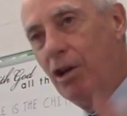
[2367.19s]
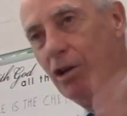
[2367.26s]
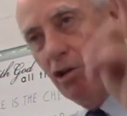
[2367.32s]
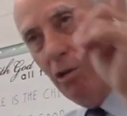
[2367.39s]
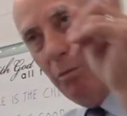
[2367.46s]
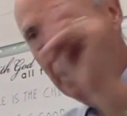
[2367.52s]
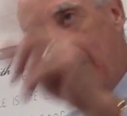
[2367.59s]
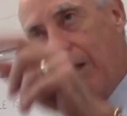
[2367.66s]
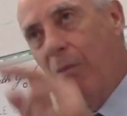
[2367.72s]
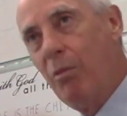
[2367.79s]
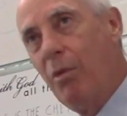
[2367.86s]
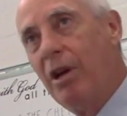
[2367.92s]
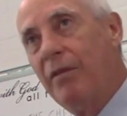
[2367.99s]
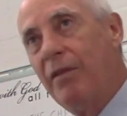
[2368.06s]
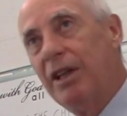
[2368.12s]
You become
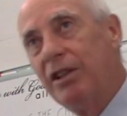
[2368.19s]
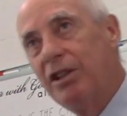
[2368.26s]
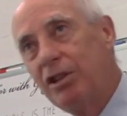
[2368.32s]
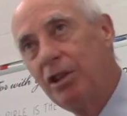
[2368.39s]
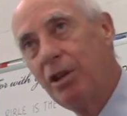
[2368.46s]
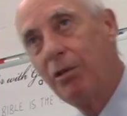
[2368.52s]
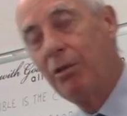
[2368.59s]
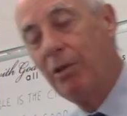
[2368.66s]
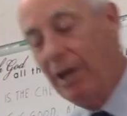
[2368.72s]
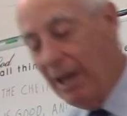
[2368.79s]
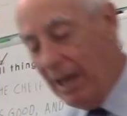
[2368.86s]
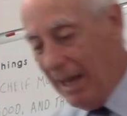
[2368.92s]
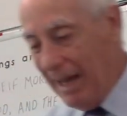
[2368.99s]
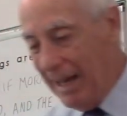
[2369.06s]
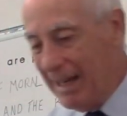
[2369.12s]
one of his children,
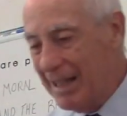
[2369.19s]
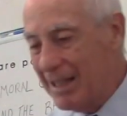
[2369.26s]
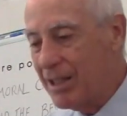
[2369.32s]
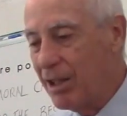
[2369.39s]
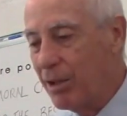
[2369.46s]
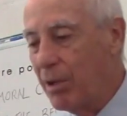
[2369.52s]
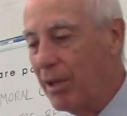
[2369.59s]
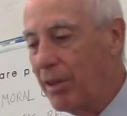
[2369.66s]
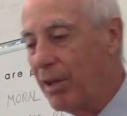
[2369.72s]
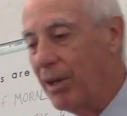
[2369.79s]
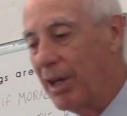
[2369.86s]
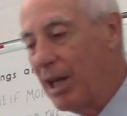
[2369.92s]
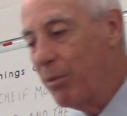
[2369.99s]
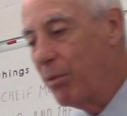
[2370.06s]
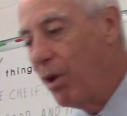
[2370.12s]
and he's there with you.
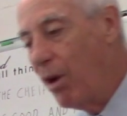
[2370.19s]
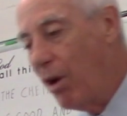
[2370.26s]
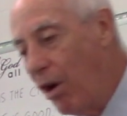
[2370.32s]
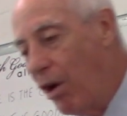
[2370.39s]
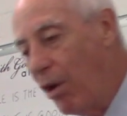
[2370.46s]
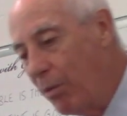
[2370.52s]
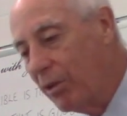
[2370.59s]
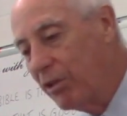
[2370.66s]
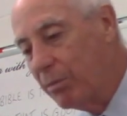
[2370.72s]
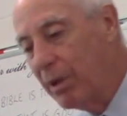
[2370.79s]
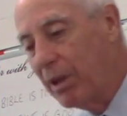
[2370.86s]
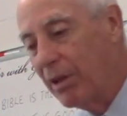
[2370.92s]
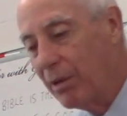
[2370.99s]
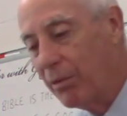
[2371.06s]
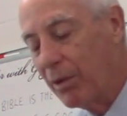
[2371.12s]
He will always
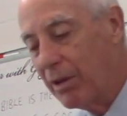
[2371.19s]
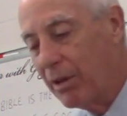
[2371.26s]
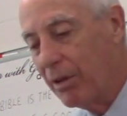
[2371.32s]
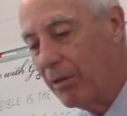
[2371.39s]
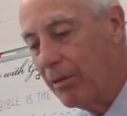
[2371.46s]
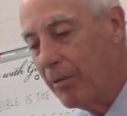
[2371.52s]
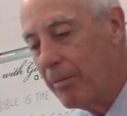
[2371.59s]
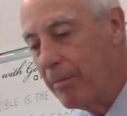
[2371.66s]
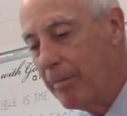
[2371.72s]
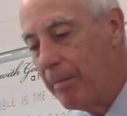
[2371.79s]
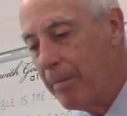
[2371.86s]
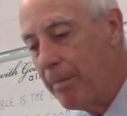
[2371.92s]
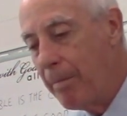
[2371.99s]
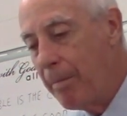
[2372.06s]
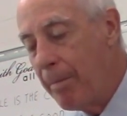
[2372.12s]
be there with you.
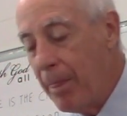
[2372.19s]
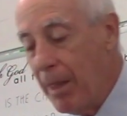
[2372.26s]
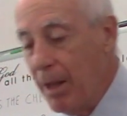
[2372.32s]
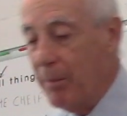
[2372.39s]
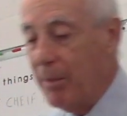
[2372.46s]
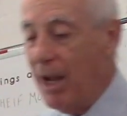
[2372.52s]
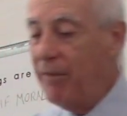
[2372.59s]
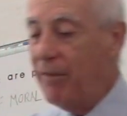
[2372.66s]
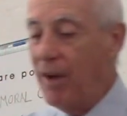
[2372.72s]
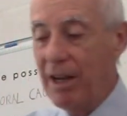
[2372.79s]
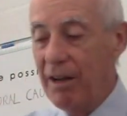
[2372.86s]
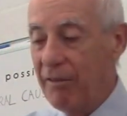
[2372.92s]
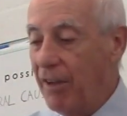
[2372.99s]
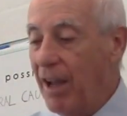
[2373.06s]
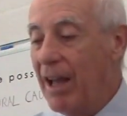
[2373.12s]
And I find
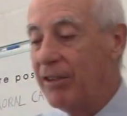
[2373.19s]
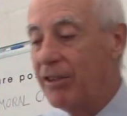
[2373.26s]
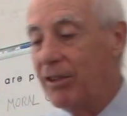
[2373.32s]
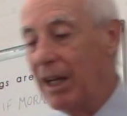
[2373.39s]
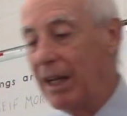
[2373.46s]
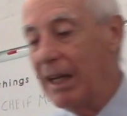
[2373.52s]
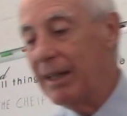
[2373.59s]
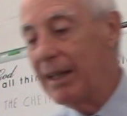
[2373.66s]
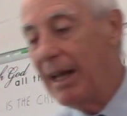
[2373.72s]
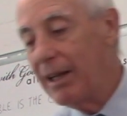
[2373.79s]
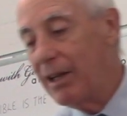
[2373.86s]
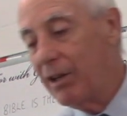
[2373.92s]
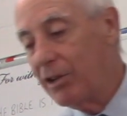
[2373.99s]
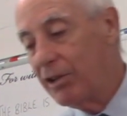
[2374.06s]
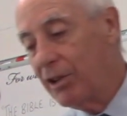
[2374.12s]
it fascinating
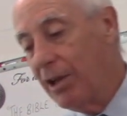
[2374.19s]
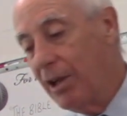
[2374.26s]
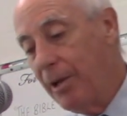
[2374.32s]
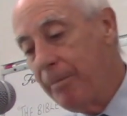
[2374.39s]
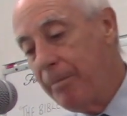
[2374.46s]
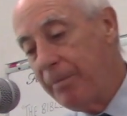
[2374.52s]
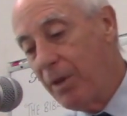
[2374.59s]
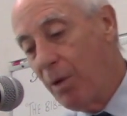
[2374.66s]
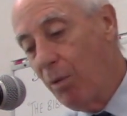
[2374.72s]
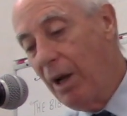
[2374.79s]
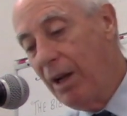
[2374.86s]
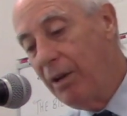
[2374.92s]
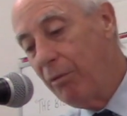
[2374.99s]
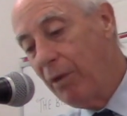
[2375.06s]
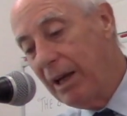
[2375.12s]
that he's the
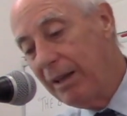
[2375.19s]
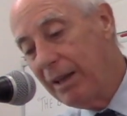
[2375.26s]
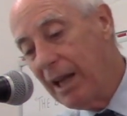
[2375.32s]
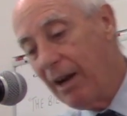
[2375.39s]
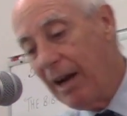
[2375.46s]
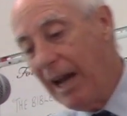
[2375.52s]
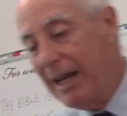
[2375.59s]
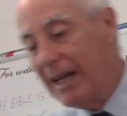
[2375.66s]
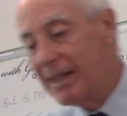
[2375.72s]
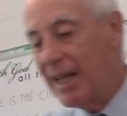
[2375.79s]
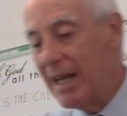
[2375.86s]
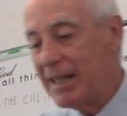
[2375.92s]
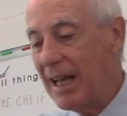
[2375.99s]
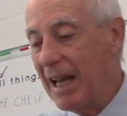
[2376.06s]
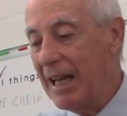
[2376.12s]
one right there, and it
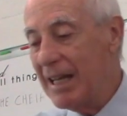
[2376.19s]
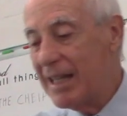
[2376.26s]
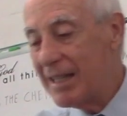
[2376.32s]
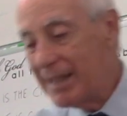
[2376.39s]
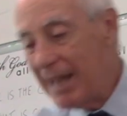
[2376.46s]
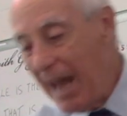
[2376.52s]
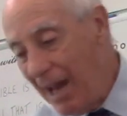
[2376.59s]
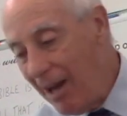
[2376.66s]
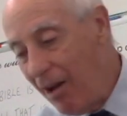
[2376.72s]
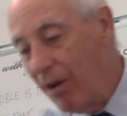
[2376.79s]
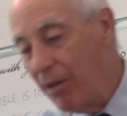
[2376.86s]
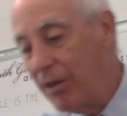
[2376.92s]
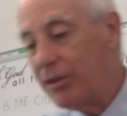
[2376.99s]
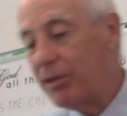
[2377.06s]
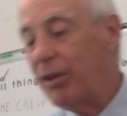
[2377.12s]
says, and he sat
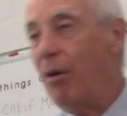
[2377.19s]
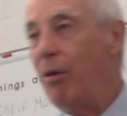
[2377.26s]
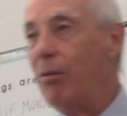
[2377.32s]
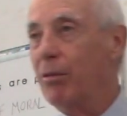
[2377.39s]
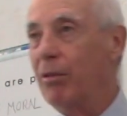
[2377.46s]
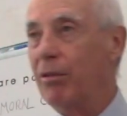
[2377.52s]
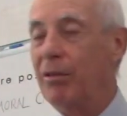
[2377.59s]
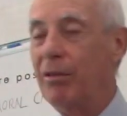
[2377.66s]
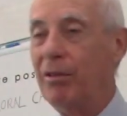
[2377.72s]
on the stone.